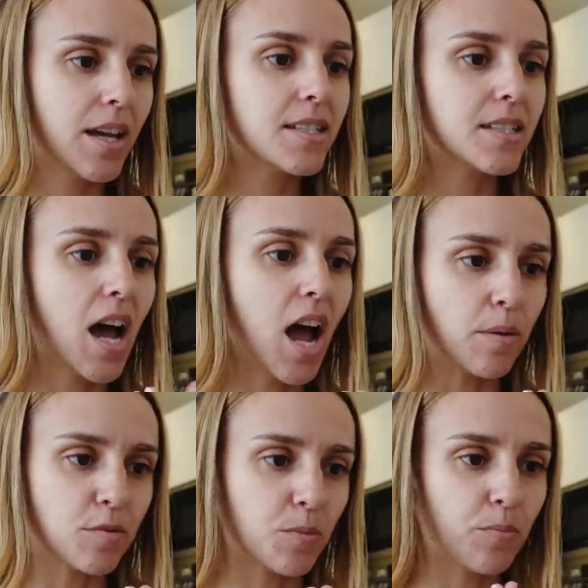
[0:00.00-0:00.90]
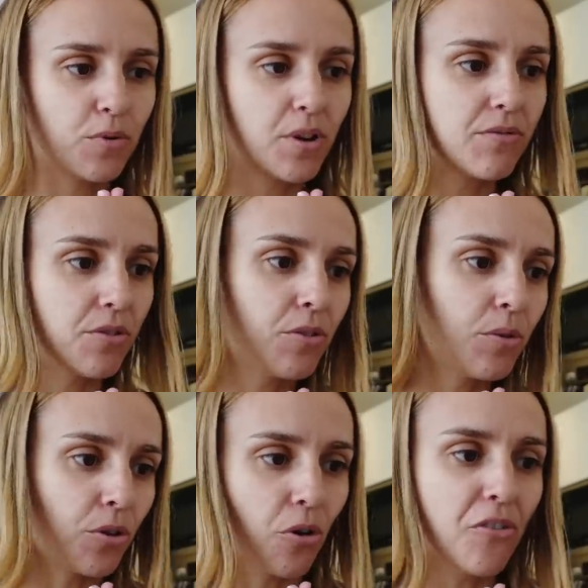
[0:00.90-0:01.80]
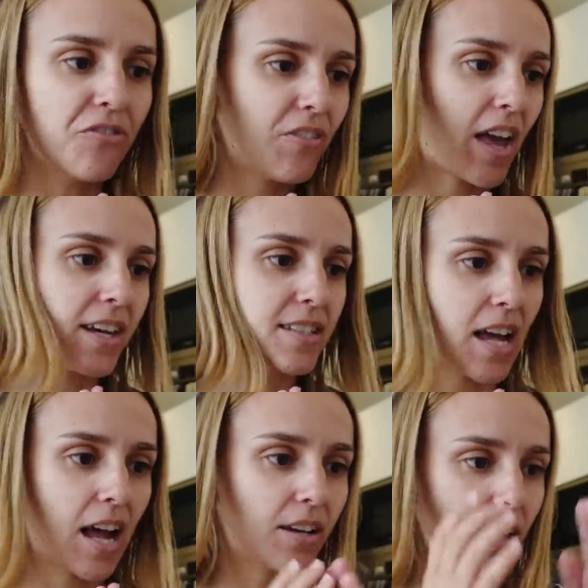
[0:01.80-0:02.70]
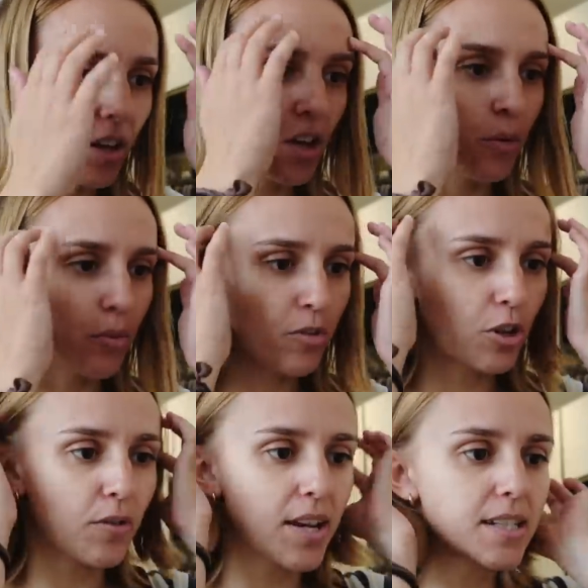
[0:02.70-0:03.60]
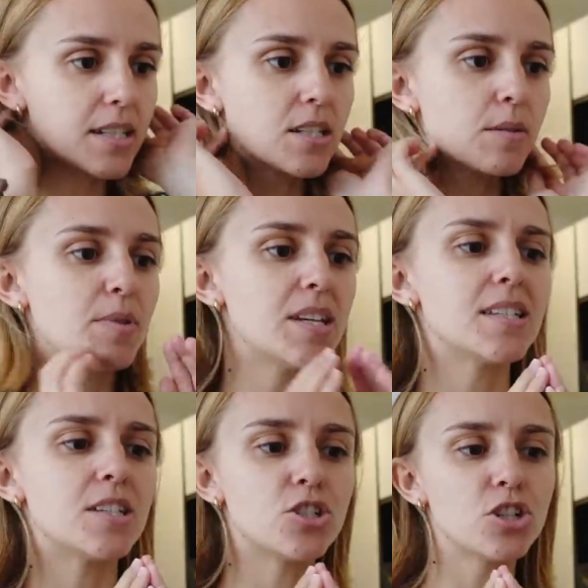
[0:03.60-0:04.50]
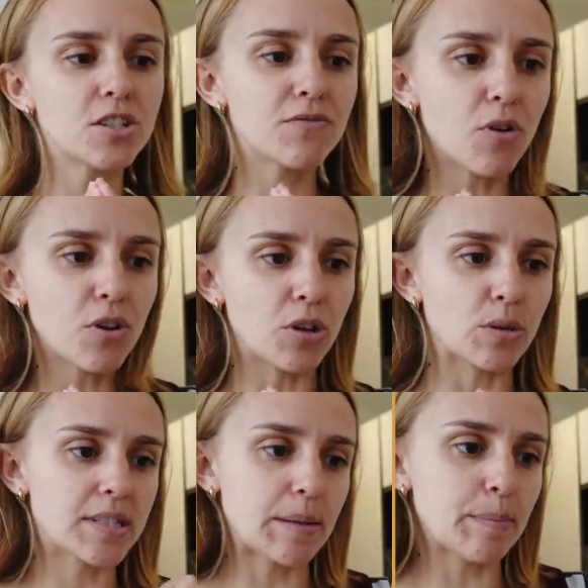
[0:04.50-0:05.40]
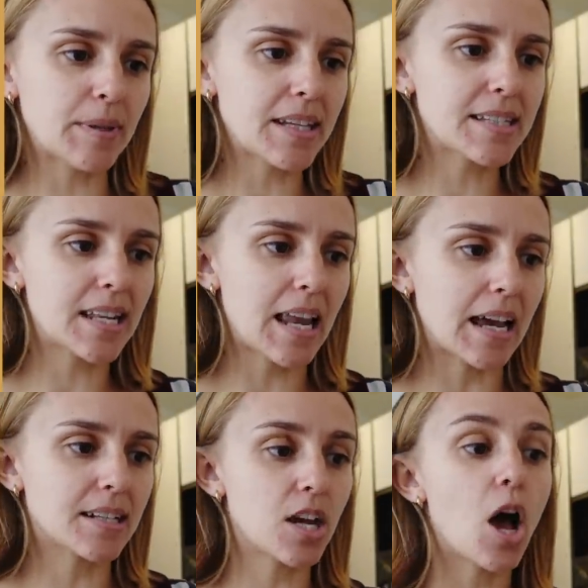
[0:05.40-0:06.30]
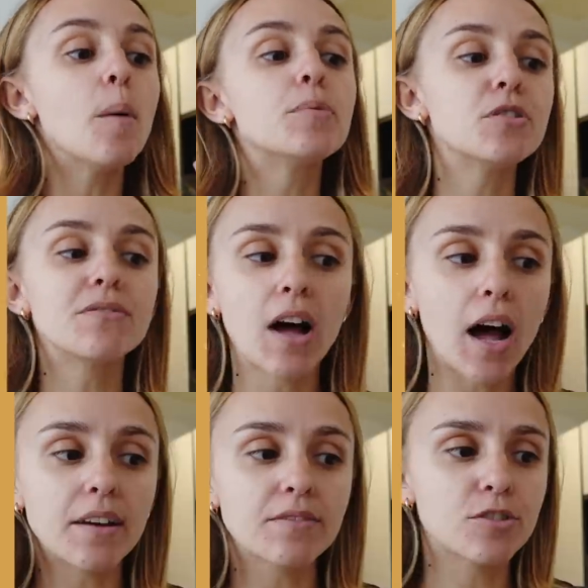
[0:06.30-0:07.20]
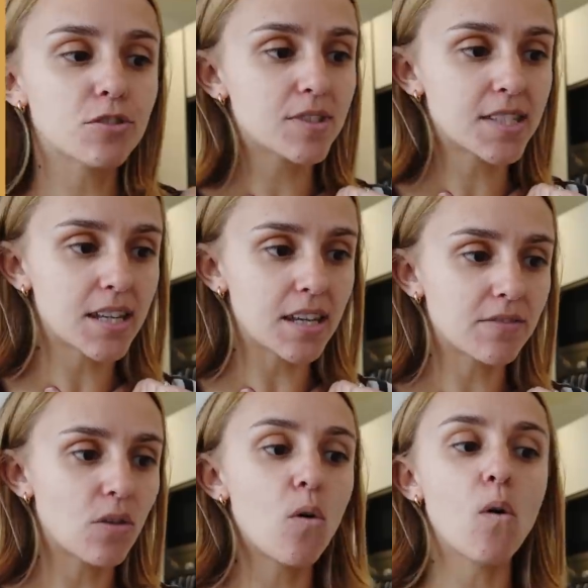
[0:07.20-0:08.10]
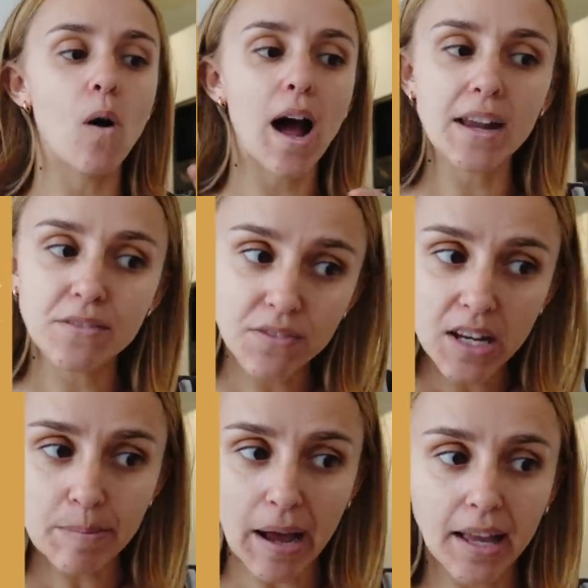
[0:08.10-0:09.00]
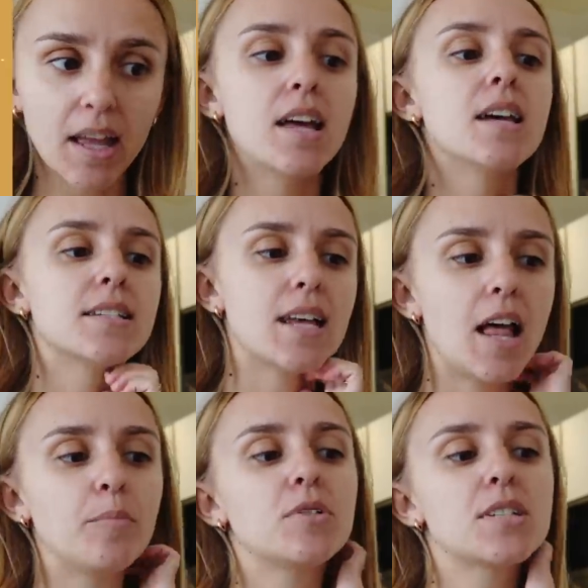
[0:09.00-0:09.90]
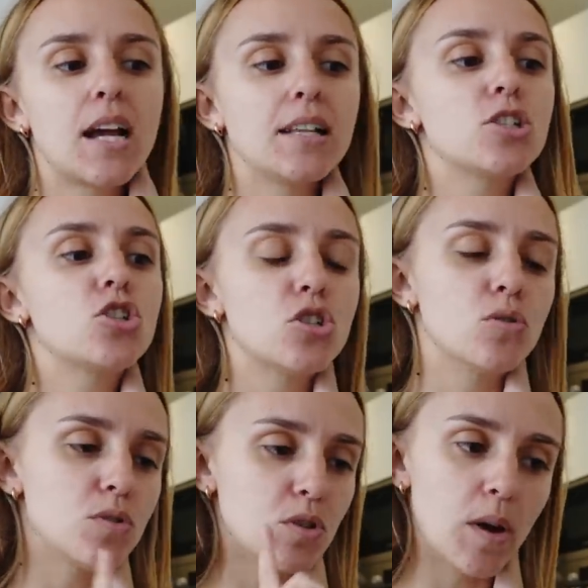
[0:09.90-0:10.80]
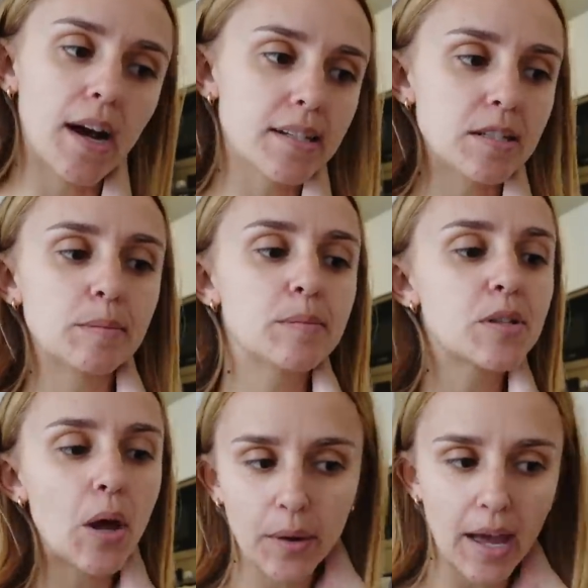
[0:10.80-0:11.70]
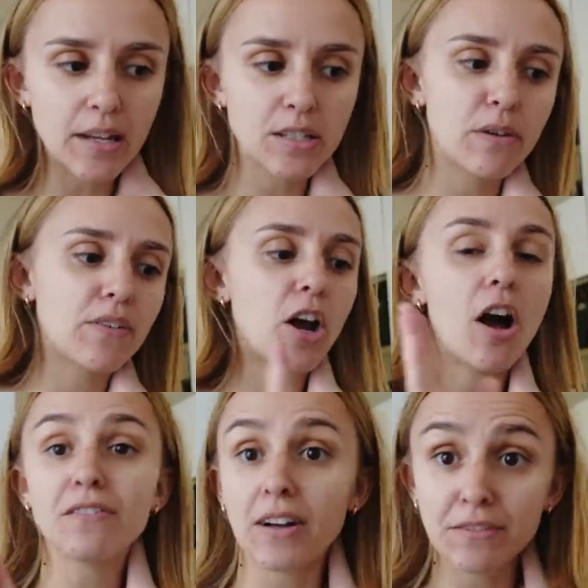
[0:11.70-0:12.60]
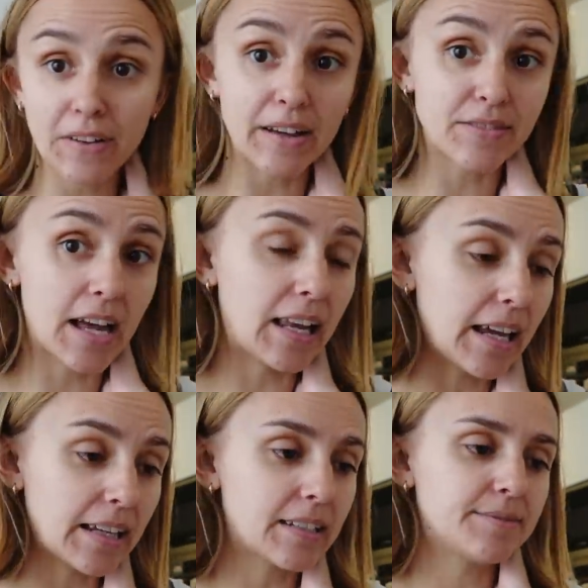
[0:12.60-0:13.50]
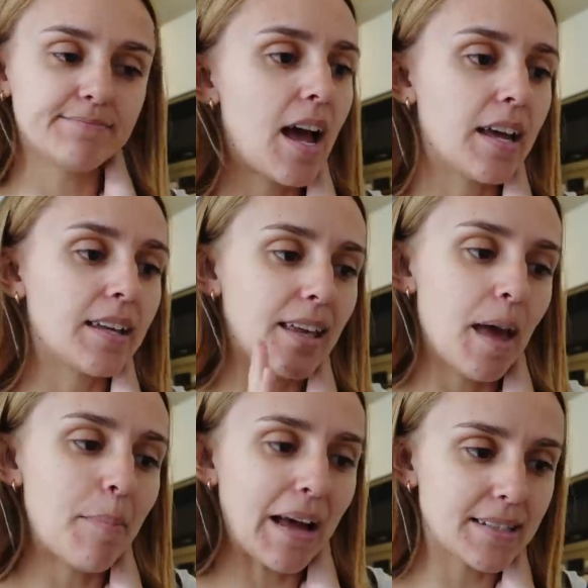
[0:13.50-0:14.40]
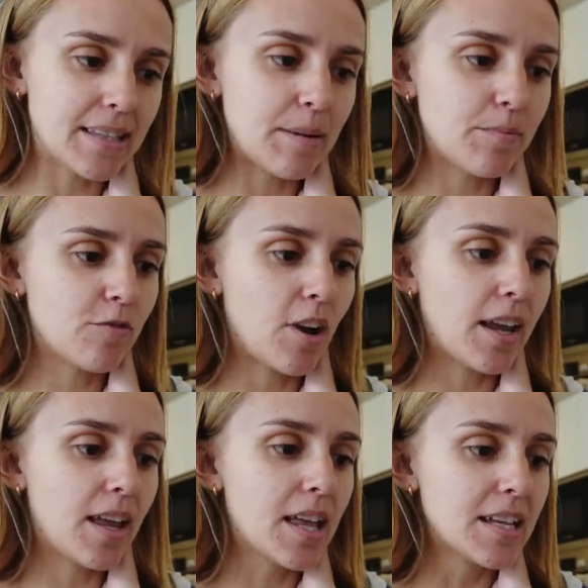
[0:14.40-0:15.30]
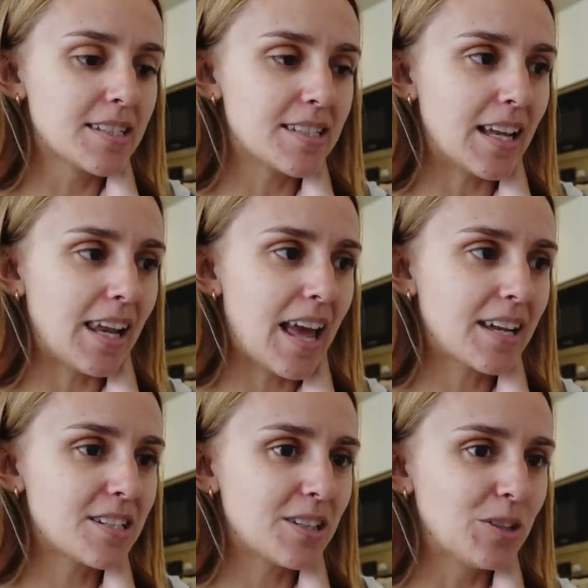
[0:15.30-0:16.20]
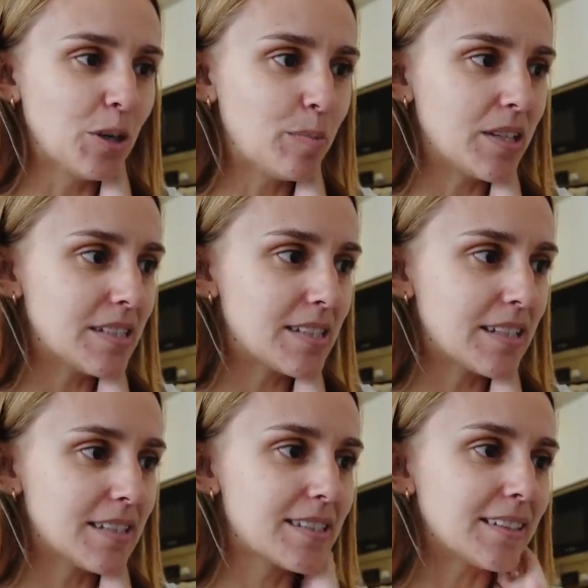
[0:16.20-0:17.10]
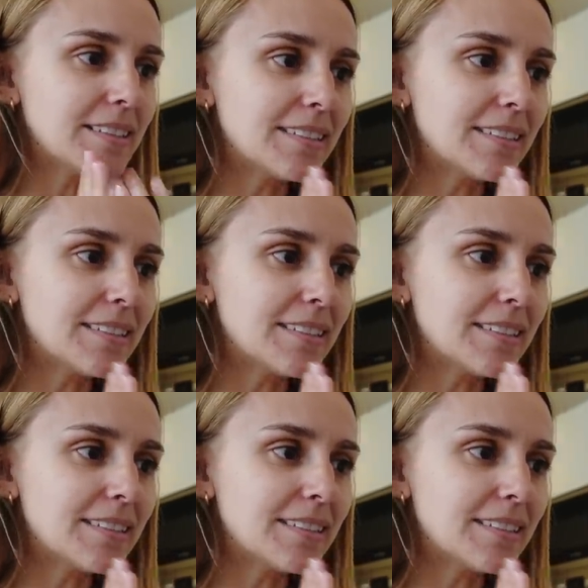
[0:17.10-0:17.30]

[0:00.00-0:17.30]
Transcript: It's time to preview your fix, Hannah. We've curated pieces just for you. Simply select up to five to receive or add feedback to help your stylist choose new items. Okay, so if I can't find five that I like, I can get back to them. Right, select your pieces.